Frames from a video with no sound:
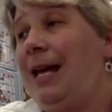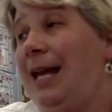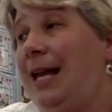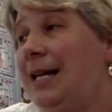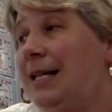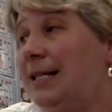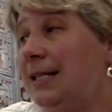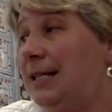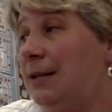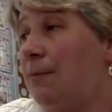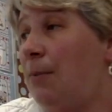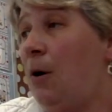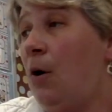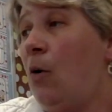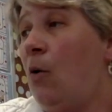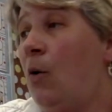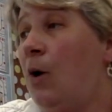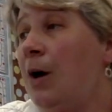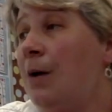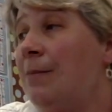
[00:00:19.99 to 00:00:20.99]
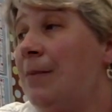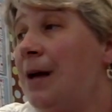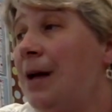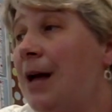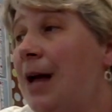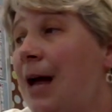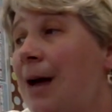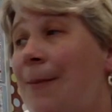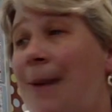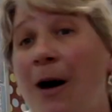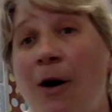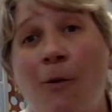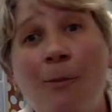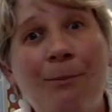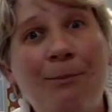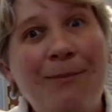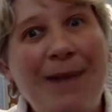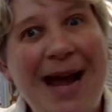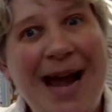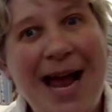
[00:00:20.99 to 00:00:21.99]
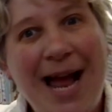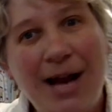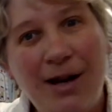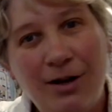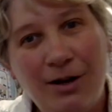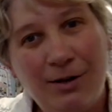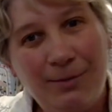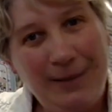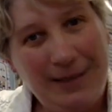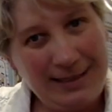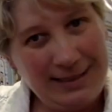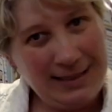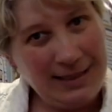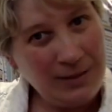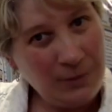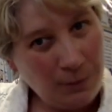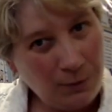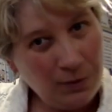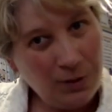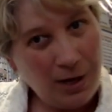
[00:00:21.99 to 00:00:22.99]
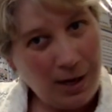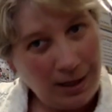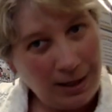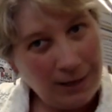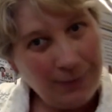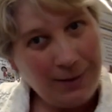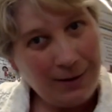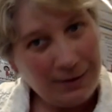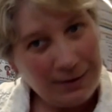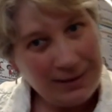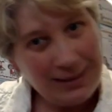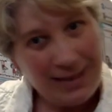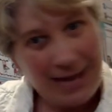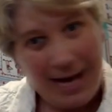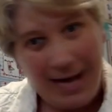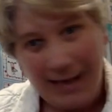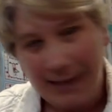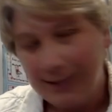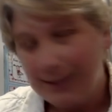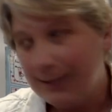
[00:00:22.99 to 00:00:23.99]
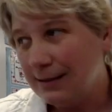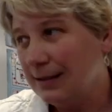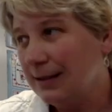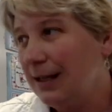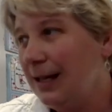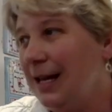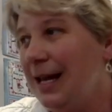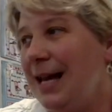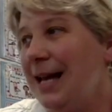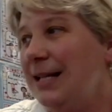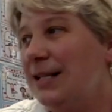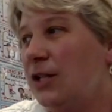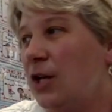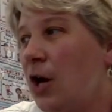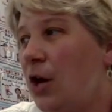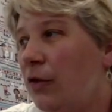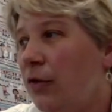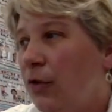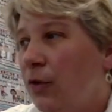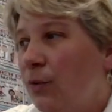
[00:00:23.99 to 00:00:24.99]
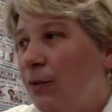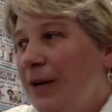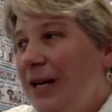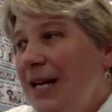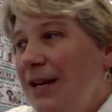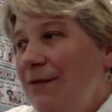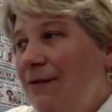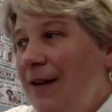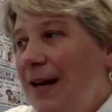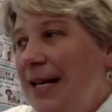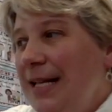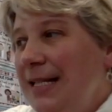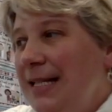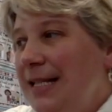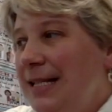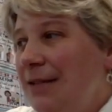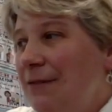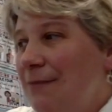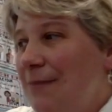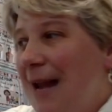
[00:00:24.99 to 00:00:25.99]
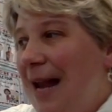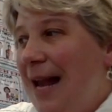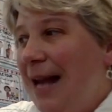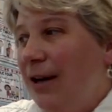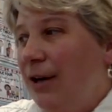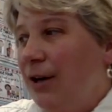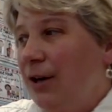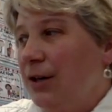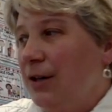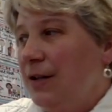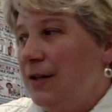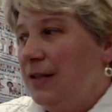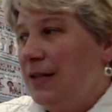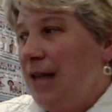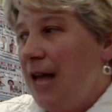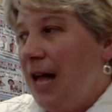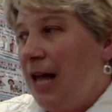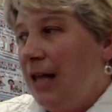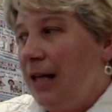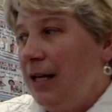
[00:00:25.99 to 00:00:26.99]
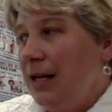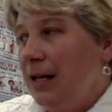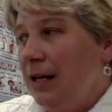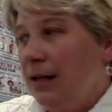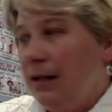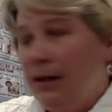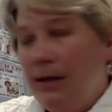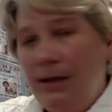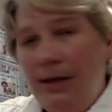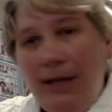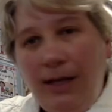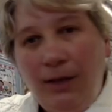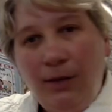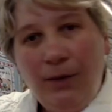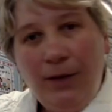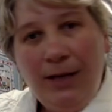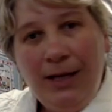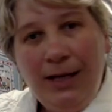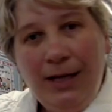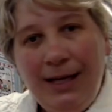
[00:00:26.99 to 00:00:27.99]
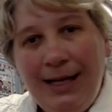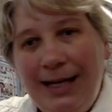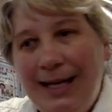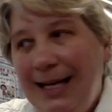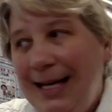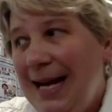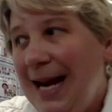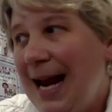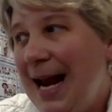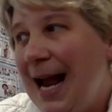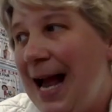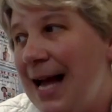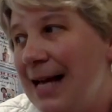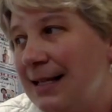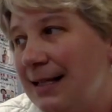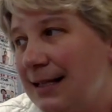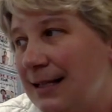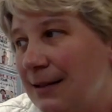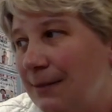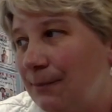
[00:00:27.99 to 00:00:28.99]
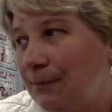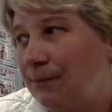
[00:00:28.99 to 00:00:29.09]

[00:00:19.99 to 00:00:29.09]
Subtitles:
is the poem about matter, because that's what we're talking about in science. It's called 3 Phases of Matter: Solid, Liquid, Gas.